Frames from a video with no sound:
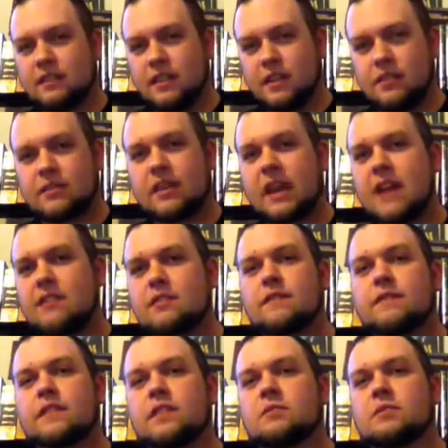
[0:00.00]
you know, slasher
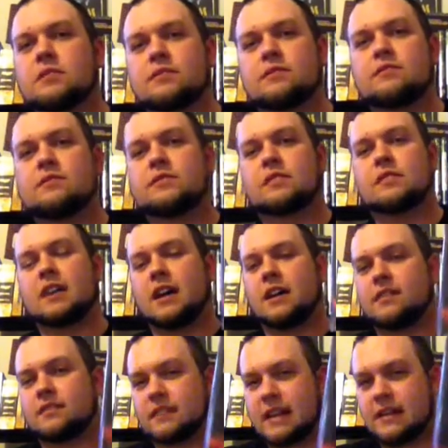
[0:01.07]
film
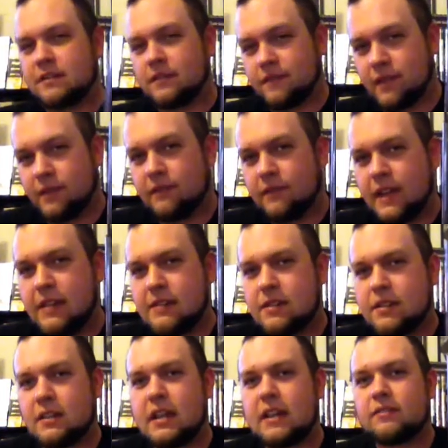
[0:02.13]
slasher film fans
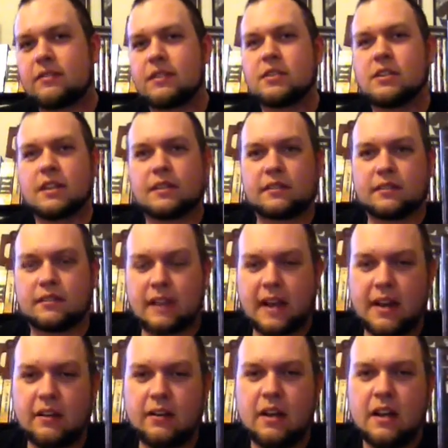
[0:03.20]
should definitely check this
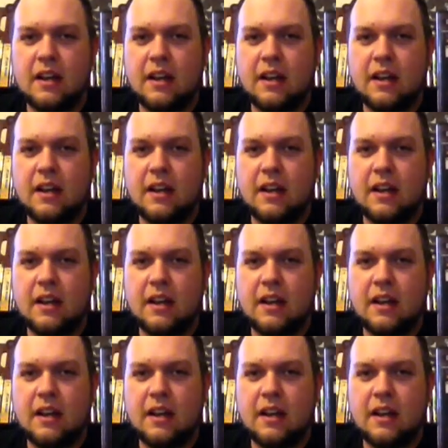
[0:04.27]
out.